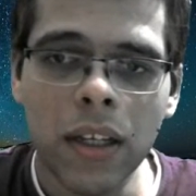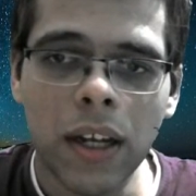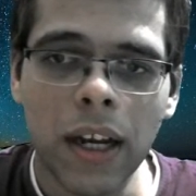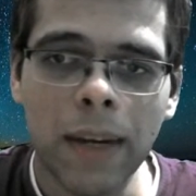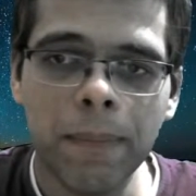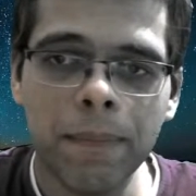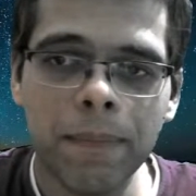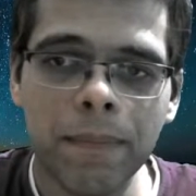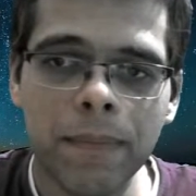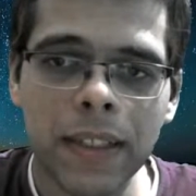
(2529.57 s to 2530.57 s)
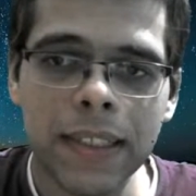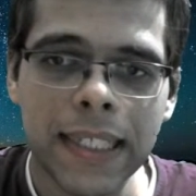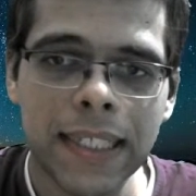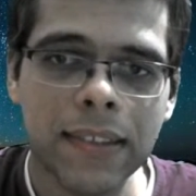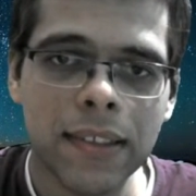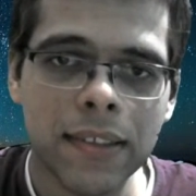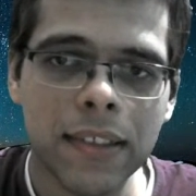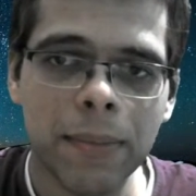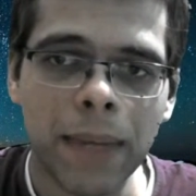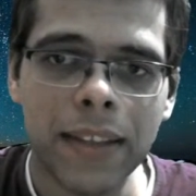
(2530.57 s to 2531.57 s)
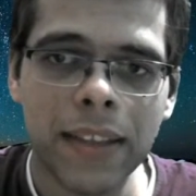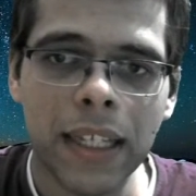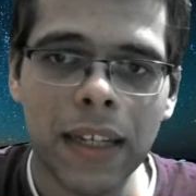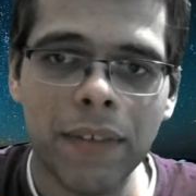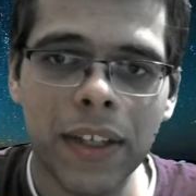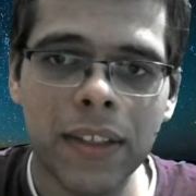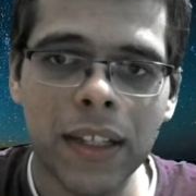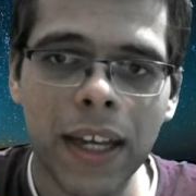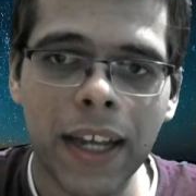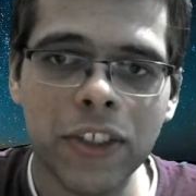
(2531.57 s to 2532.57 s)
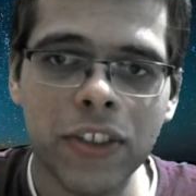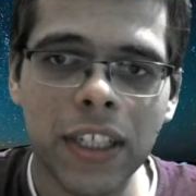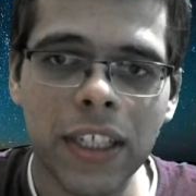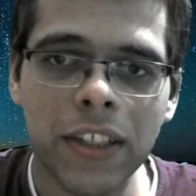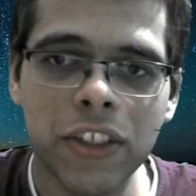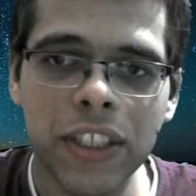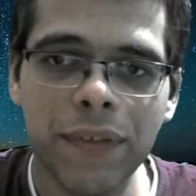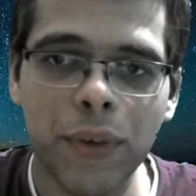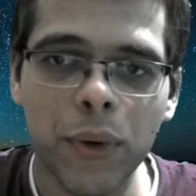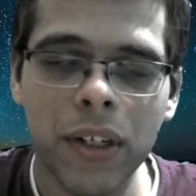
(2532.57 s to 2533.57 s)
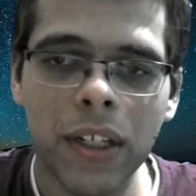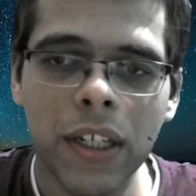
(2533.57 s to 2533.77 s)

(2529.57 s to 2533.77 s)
there is a system I think with h3 and g4,